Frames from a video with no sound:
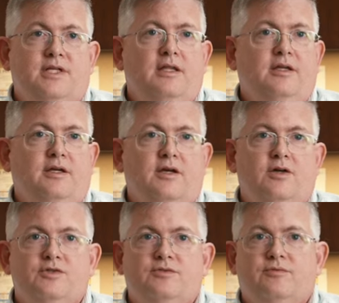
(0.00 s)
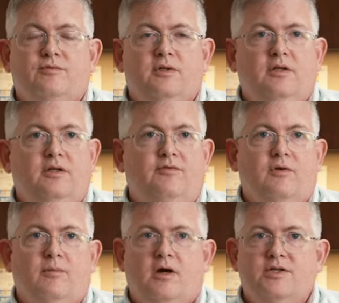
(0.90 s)
Salient goes literally
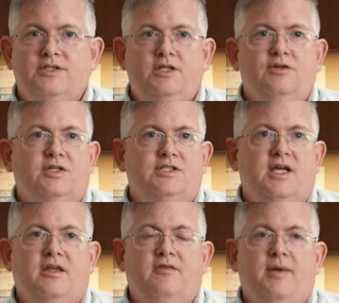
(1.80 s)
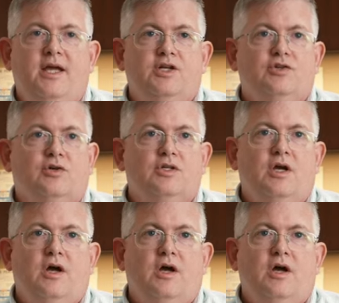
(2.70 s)
from our senior executive manager